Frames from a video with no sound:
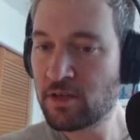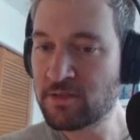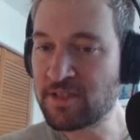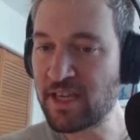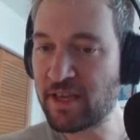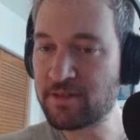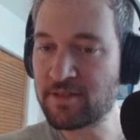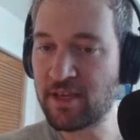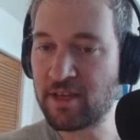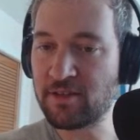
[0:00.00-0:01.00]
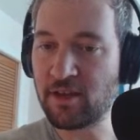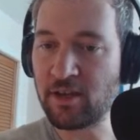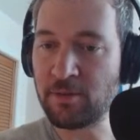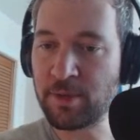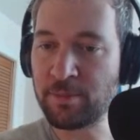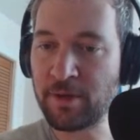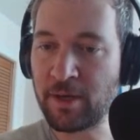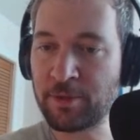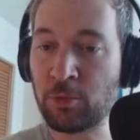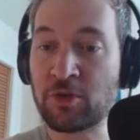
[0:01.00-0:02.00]
DN said, Big Bang, I'm
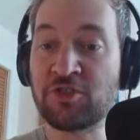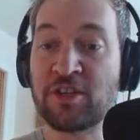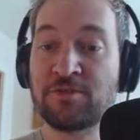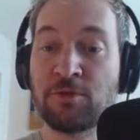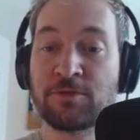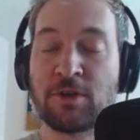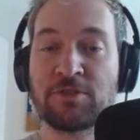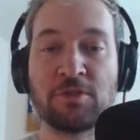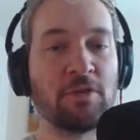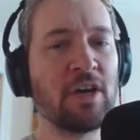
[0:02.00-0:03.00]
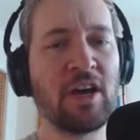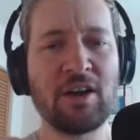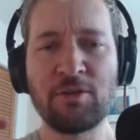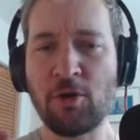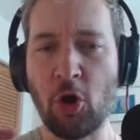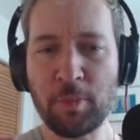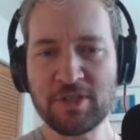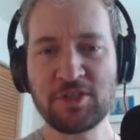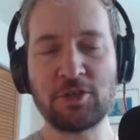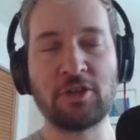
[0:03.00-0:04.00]
going to watch Nosferatu. Hope
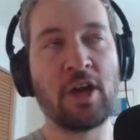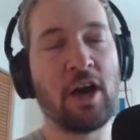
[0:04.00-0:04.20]
it's good.